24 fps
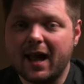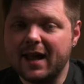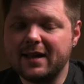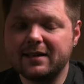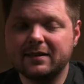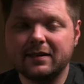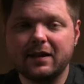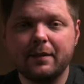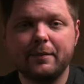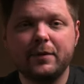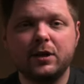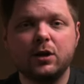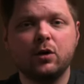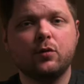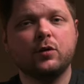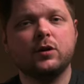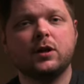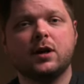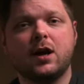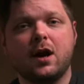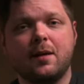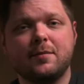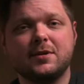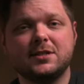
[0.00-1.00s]
Hey, let me know in
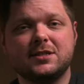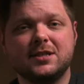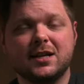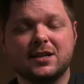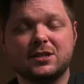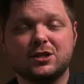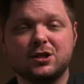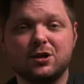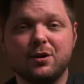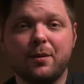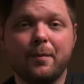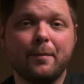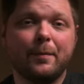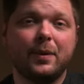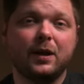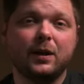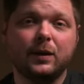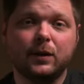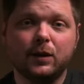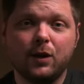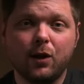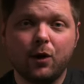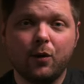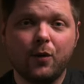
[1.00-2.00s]
the comment section
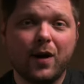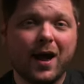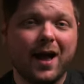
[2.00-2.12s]
below,